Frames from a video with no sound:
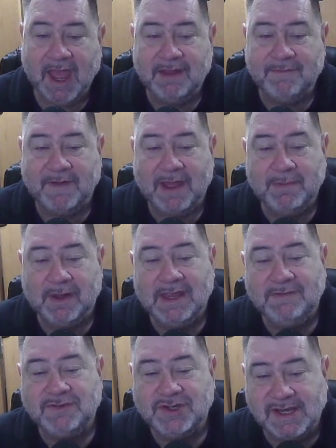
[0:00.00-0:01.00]
And if I
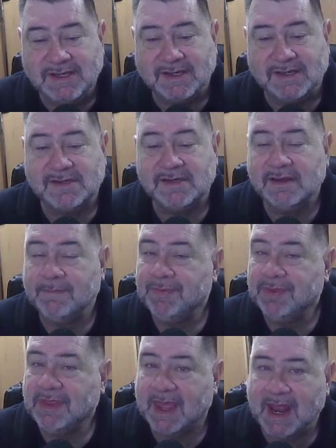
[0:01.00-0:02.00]
believe Jesus,
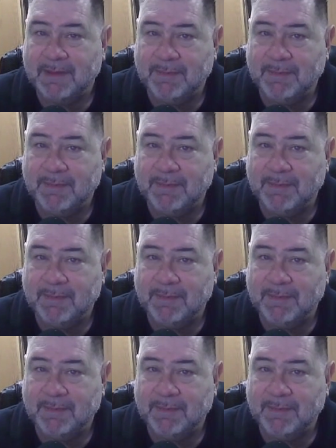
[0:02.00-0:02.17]
then